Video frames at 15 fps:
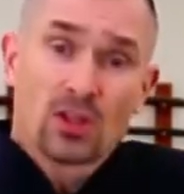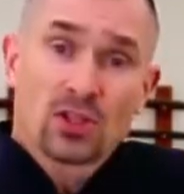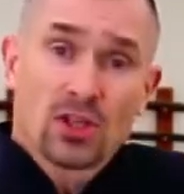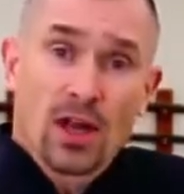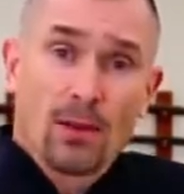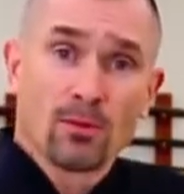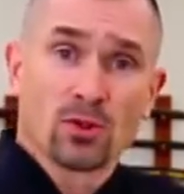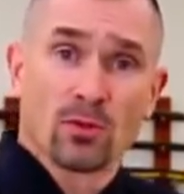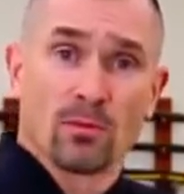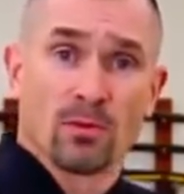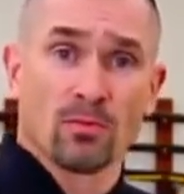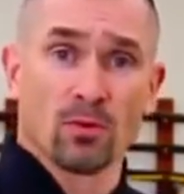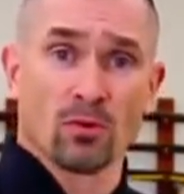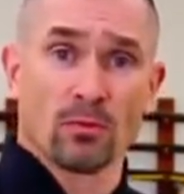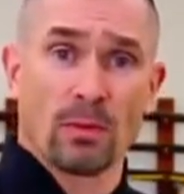The scabbard should be
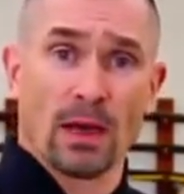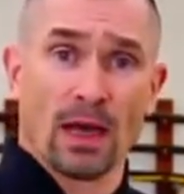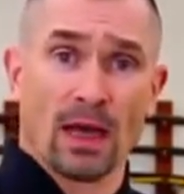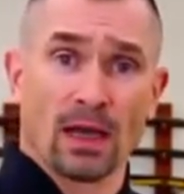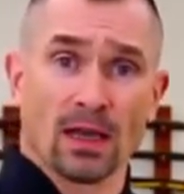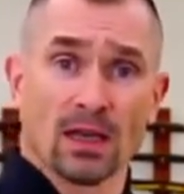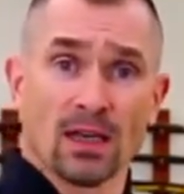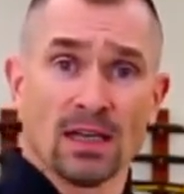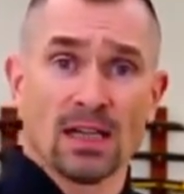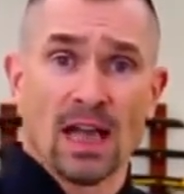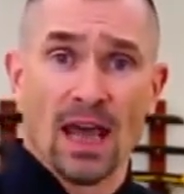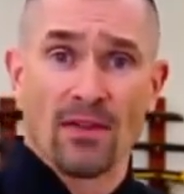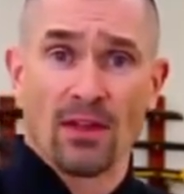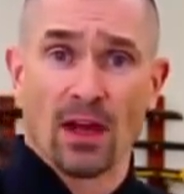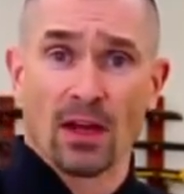pulled back.
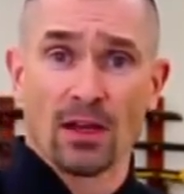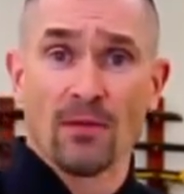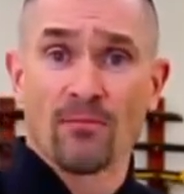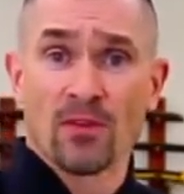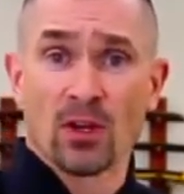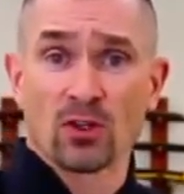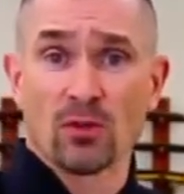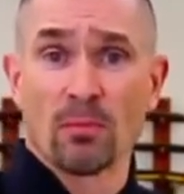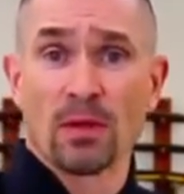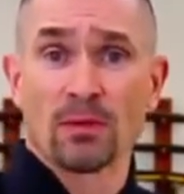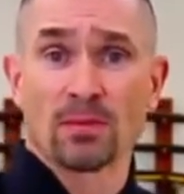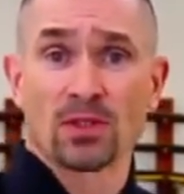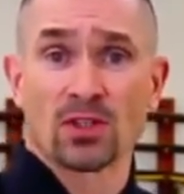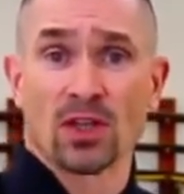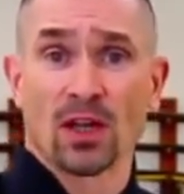And then here's a big
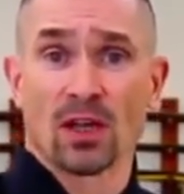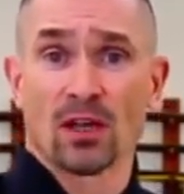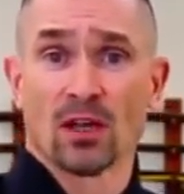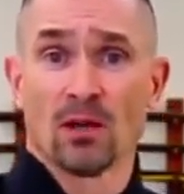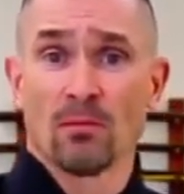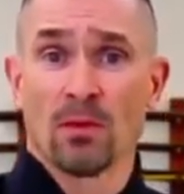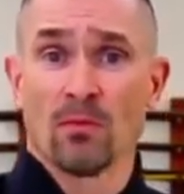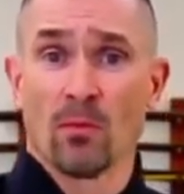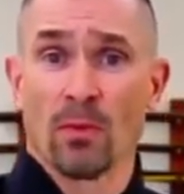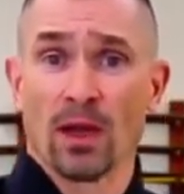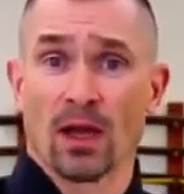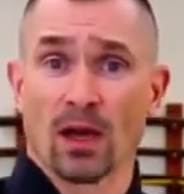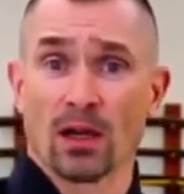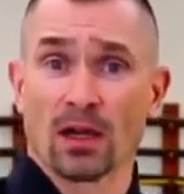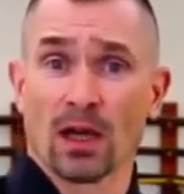mistake people
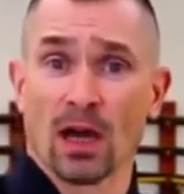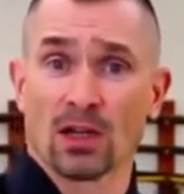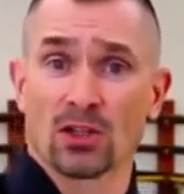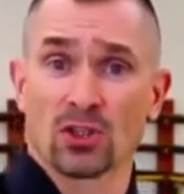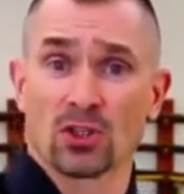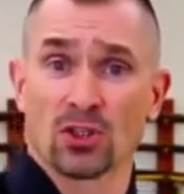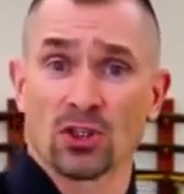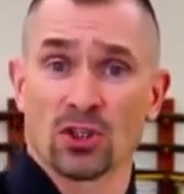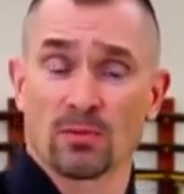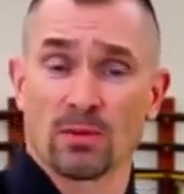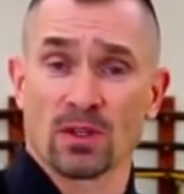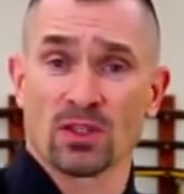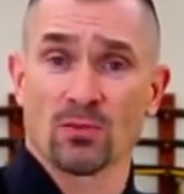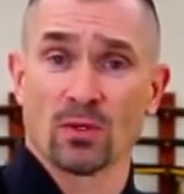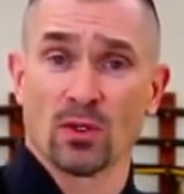make unconsciously,
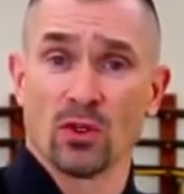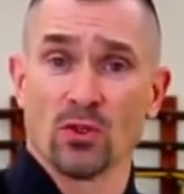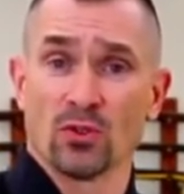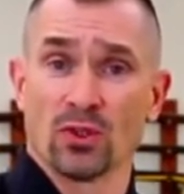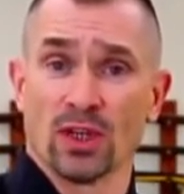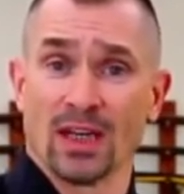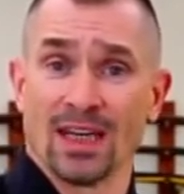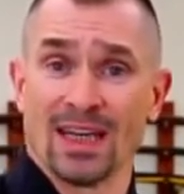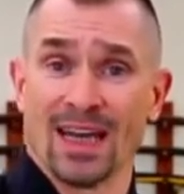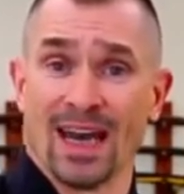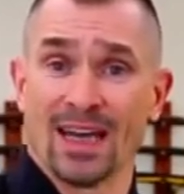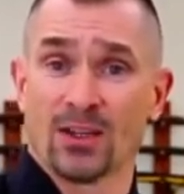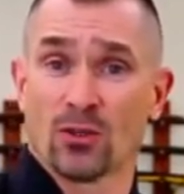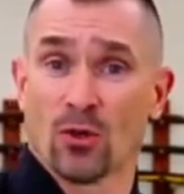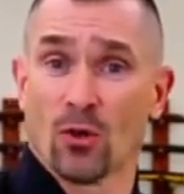especially when they're using an
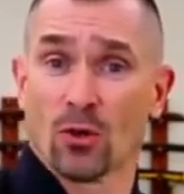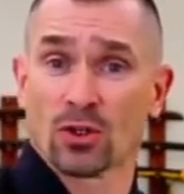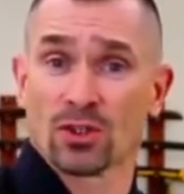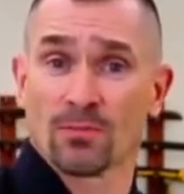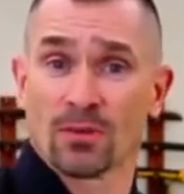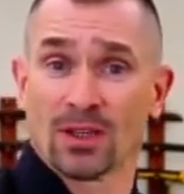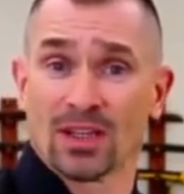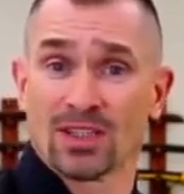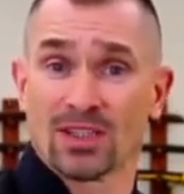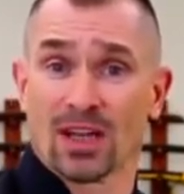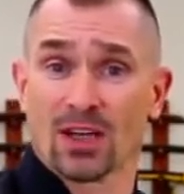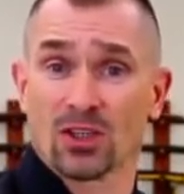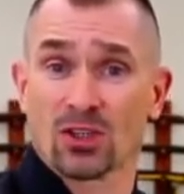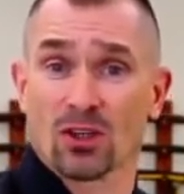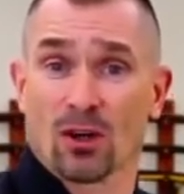Iaido or something that's
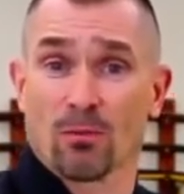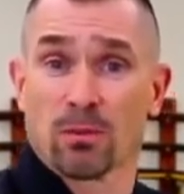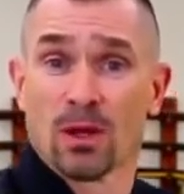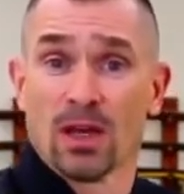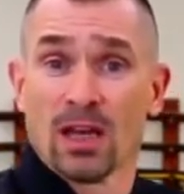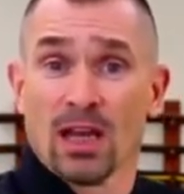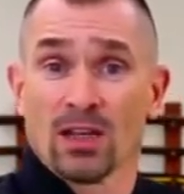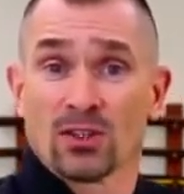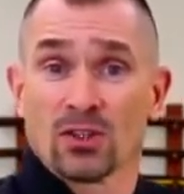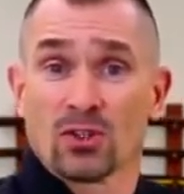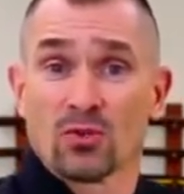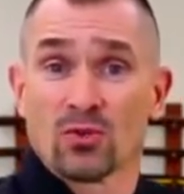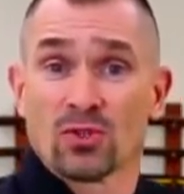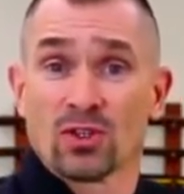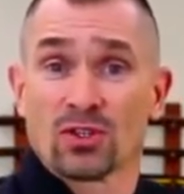not sharp, is as
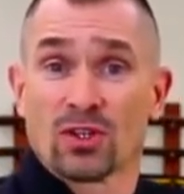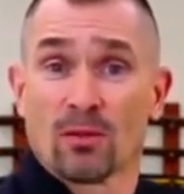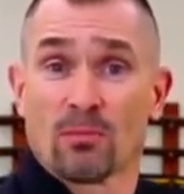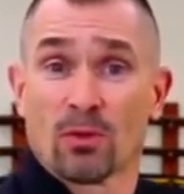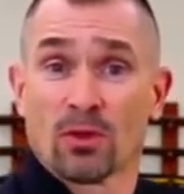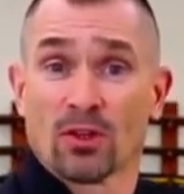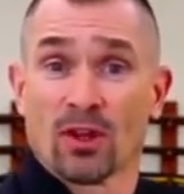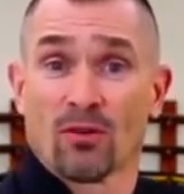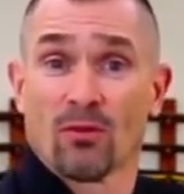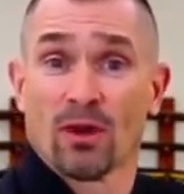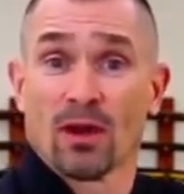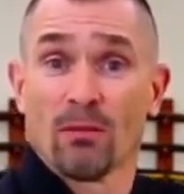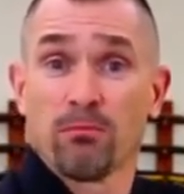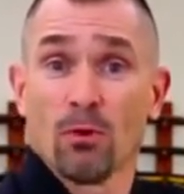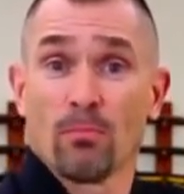soon as they start putting that
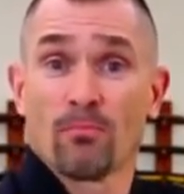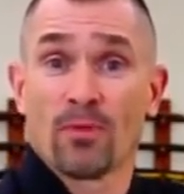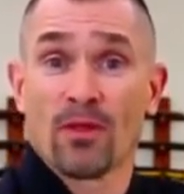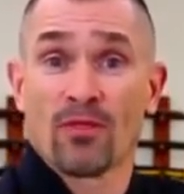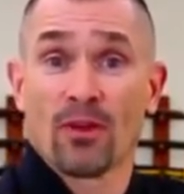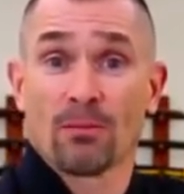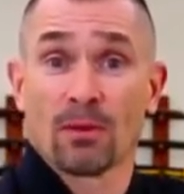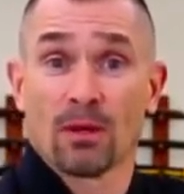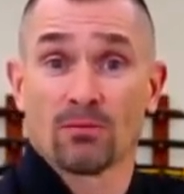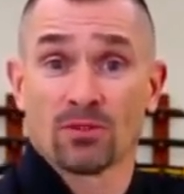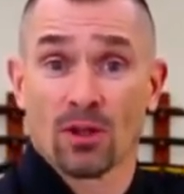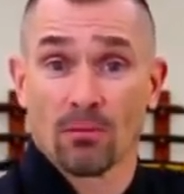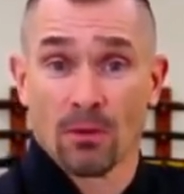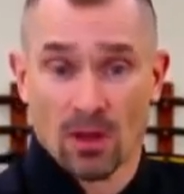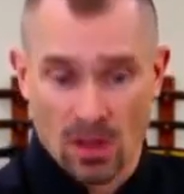away, whoop, that thumb comes
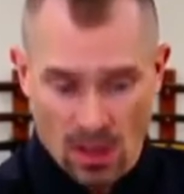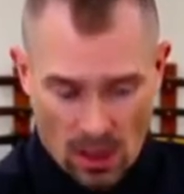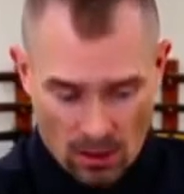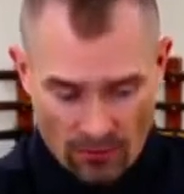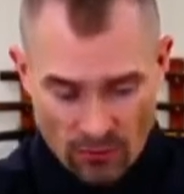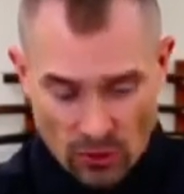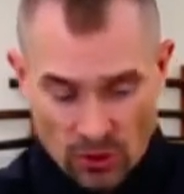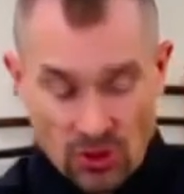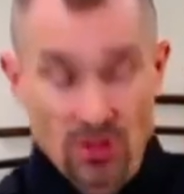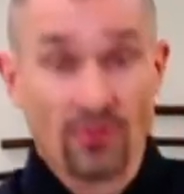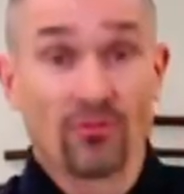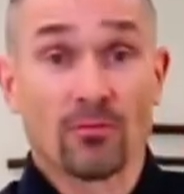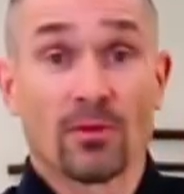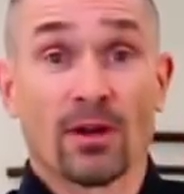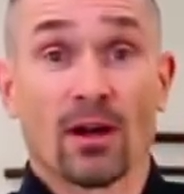up. I don't know if you can see
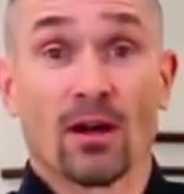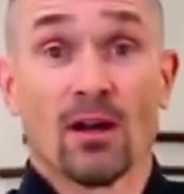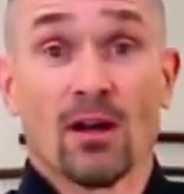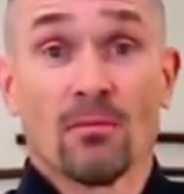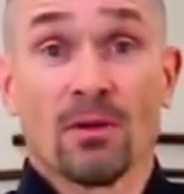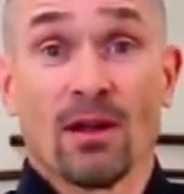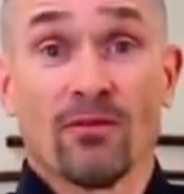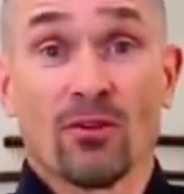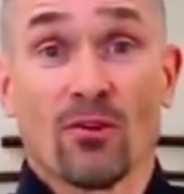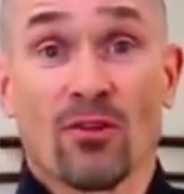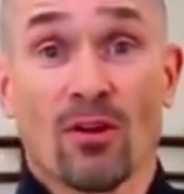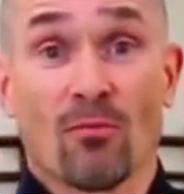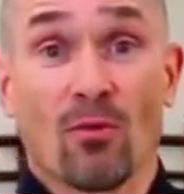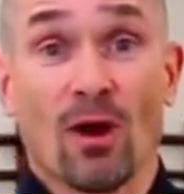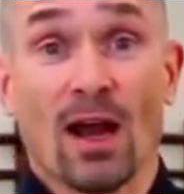from there, but having your
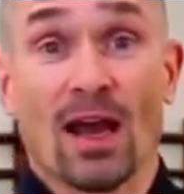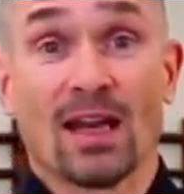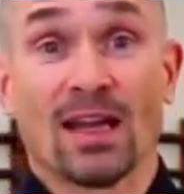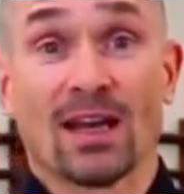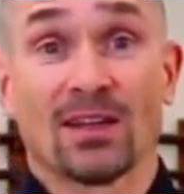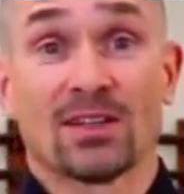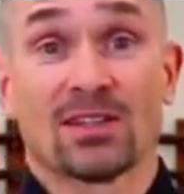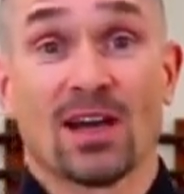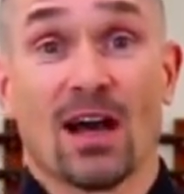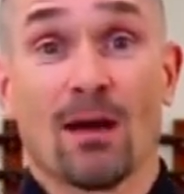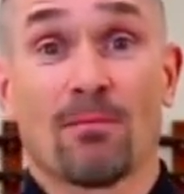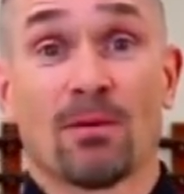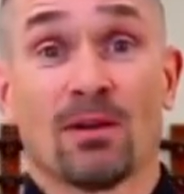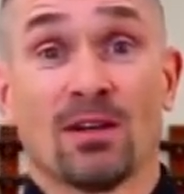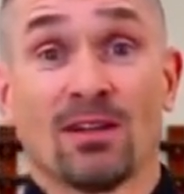thumb riding on the
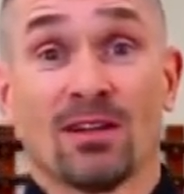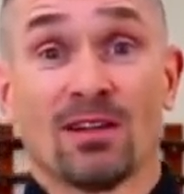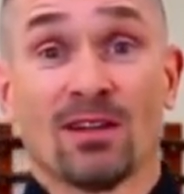top